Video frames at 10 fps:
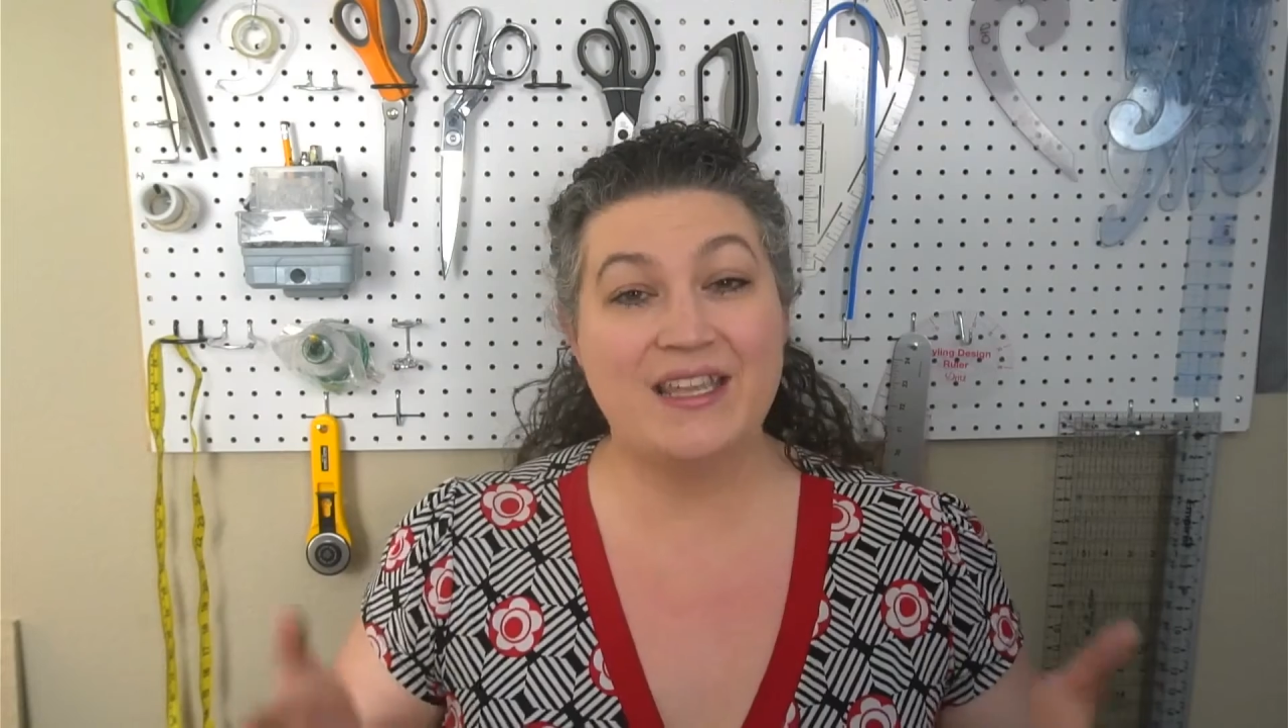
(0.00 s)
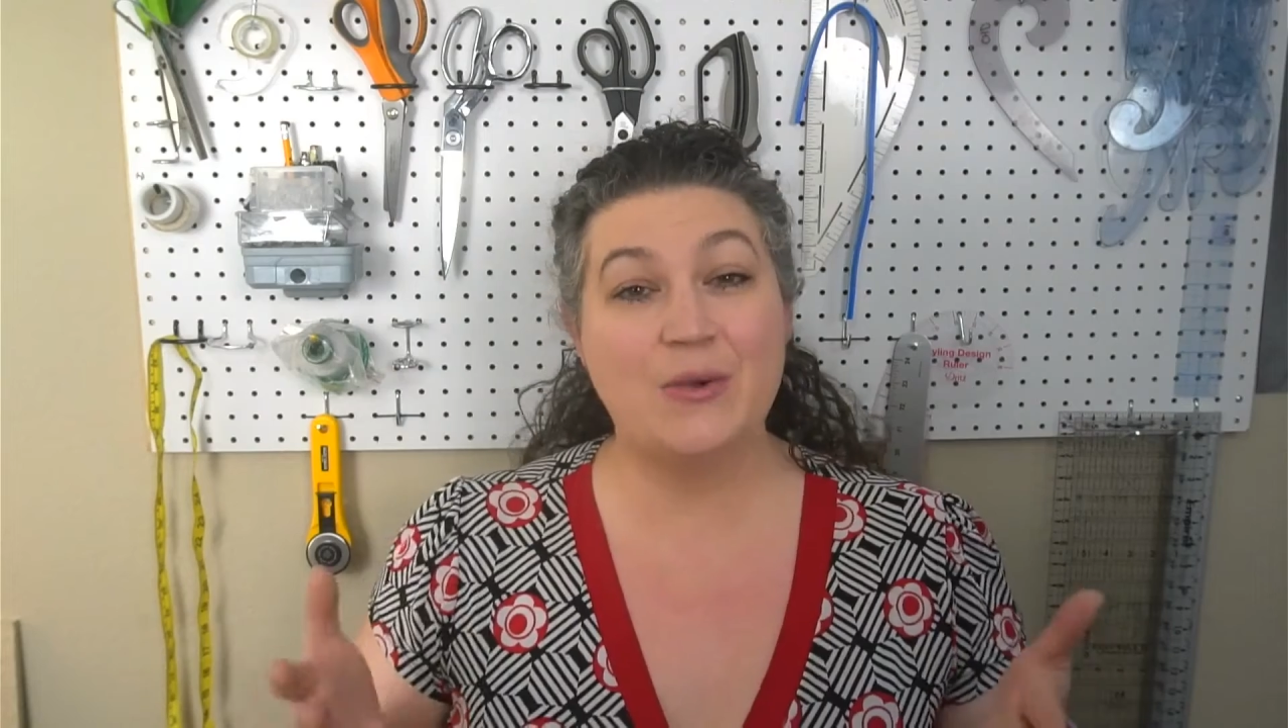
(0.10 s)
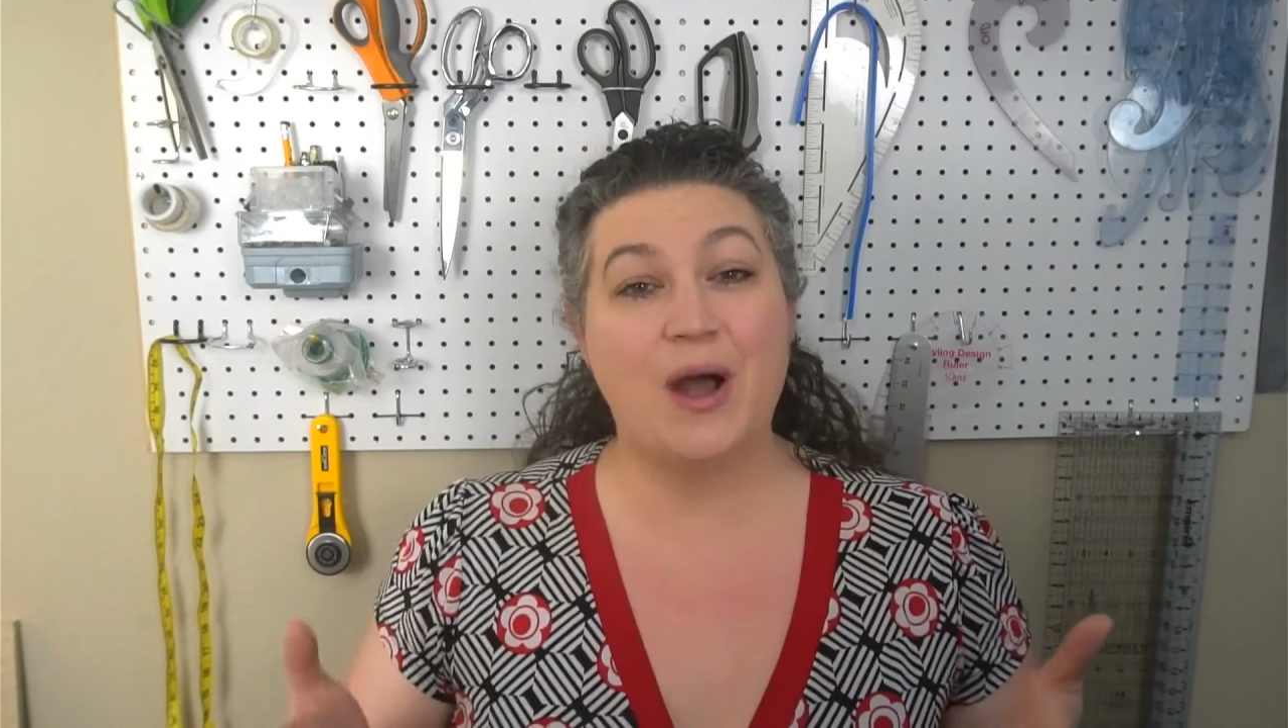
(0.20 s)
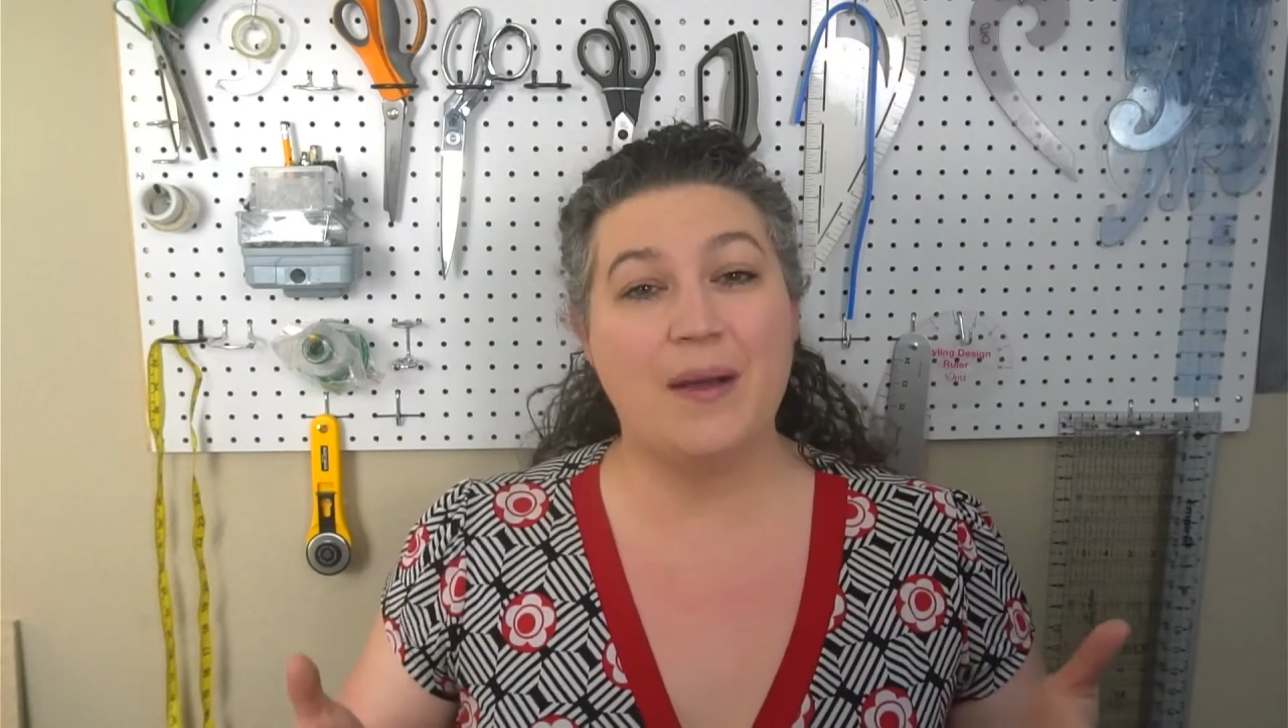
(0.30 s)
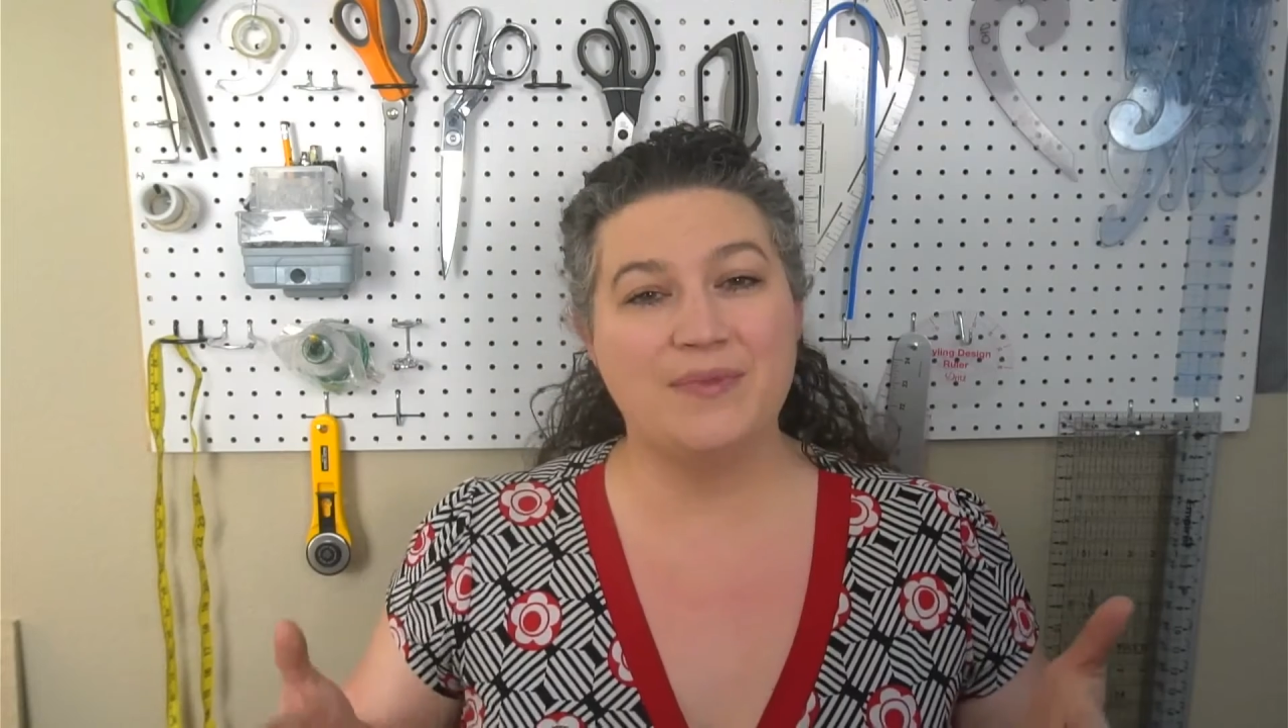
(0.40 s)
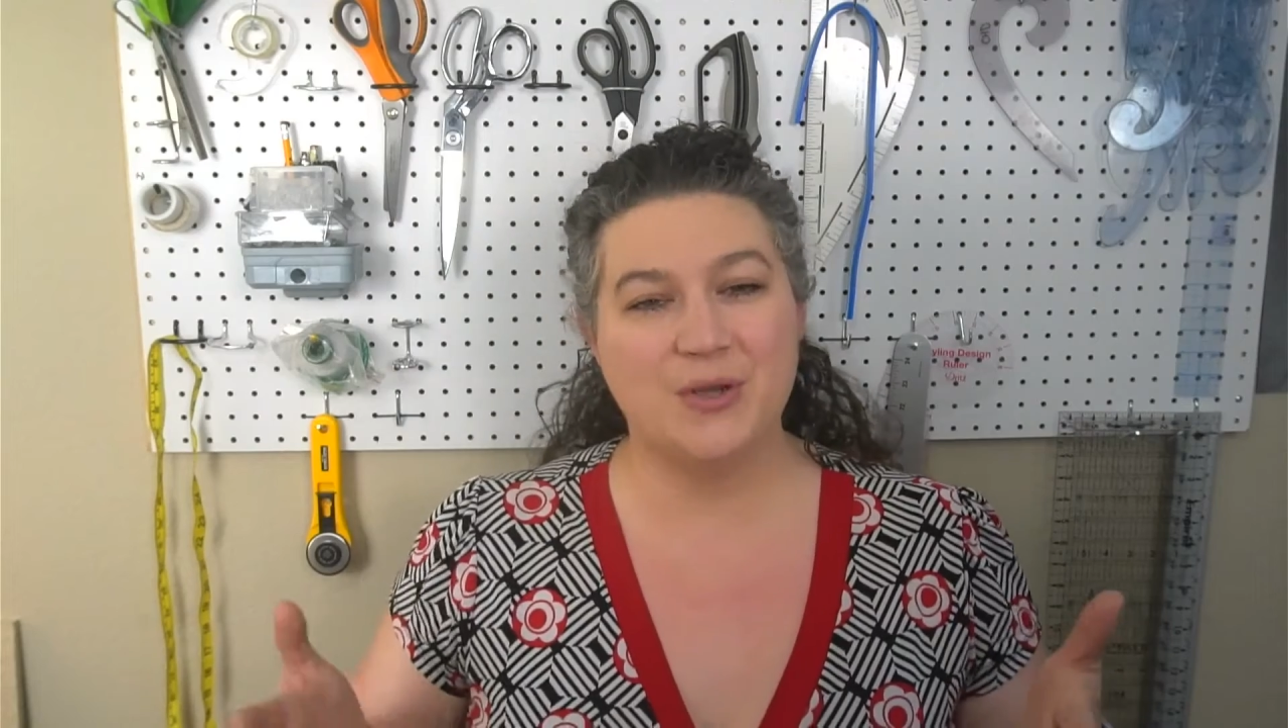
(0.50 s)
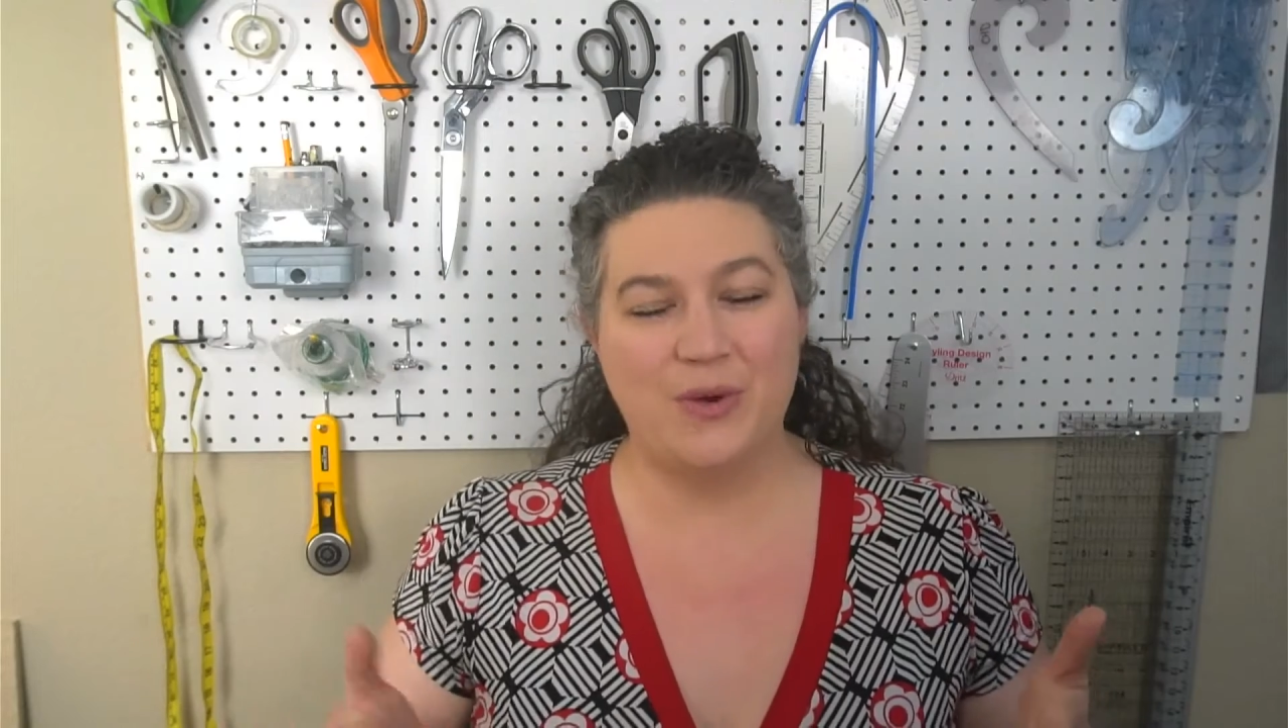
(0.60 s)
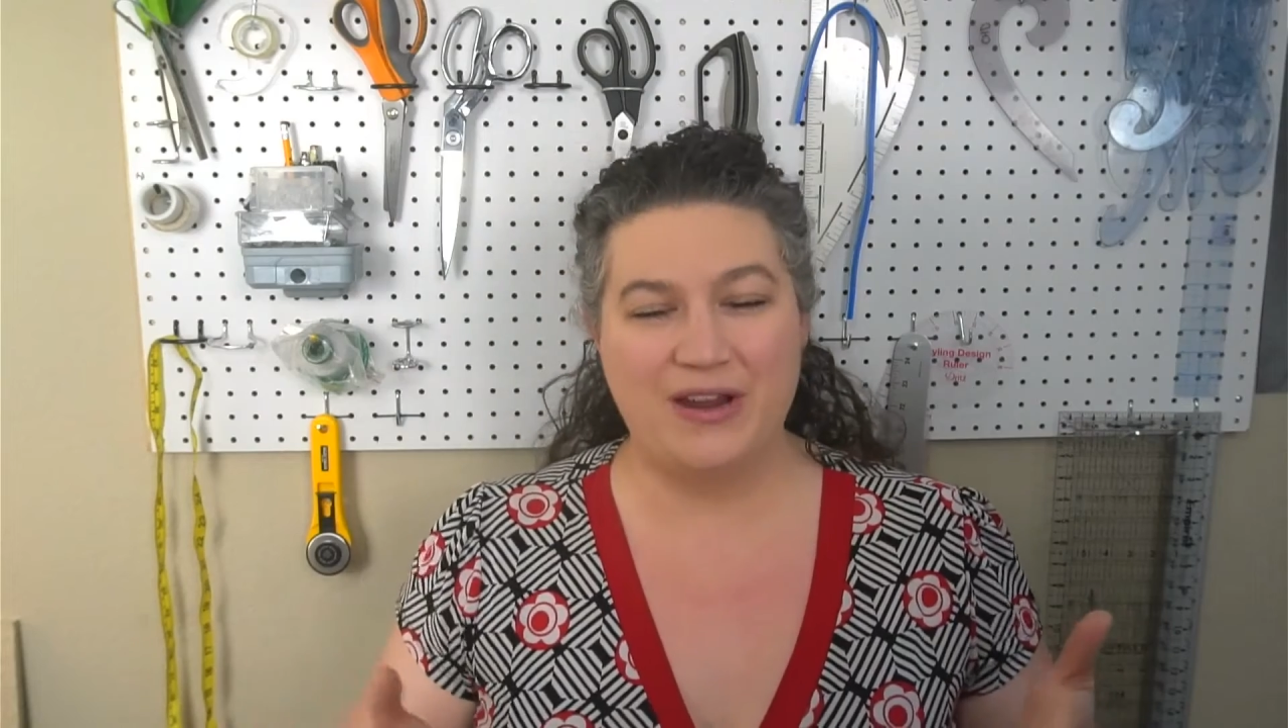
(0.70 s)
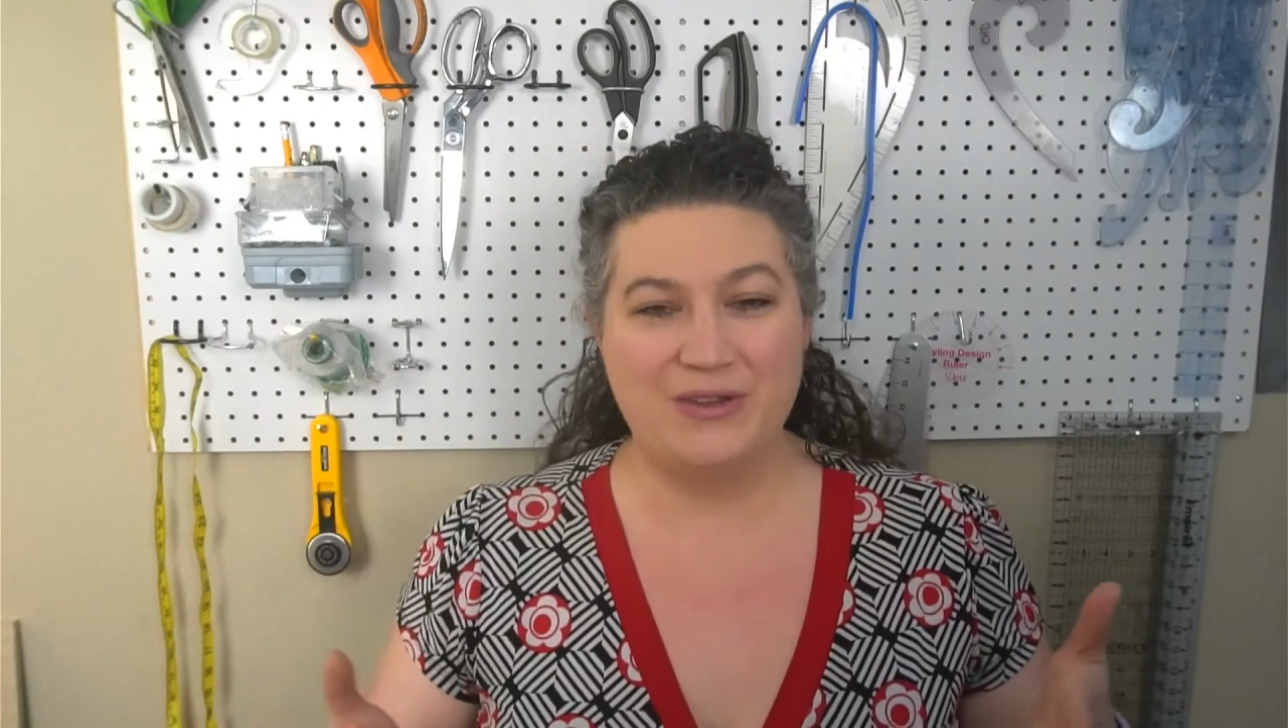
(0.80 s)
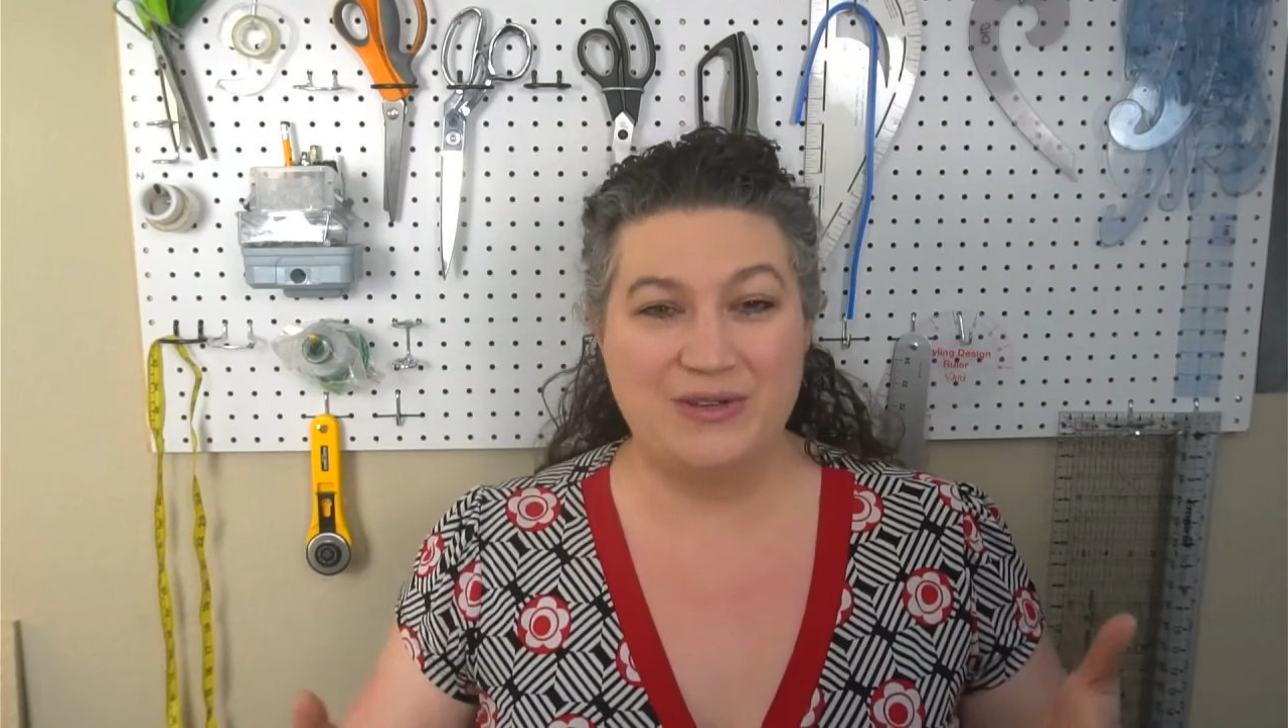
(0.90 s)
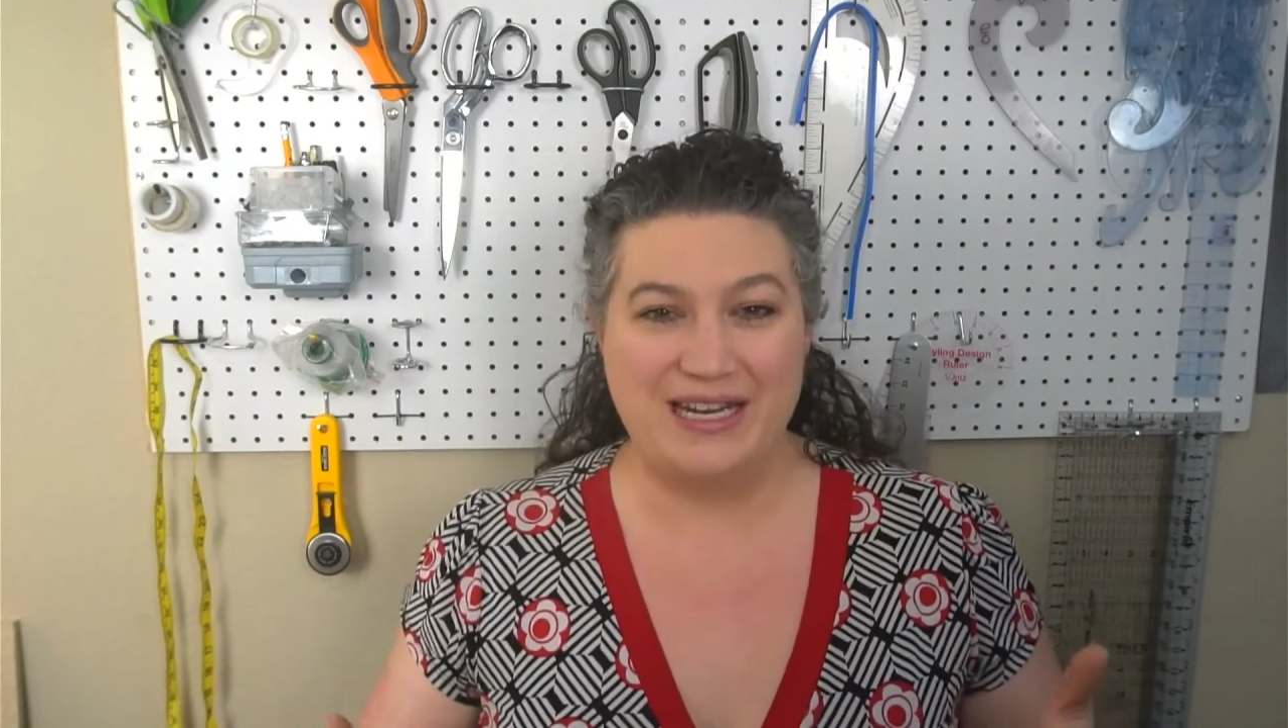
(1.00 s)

you up to where you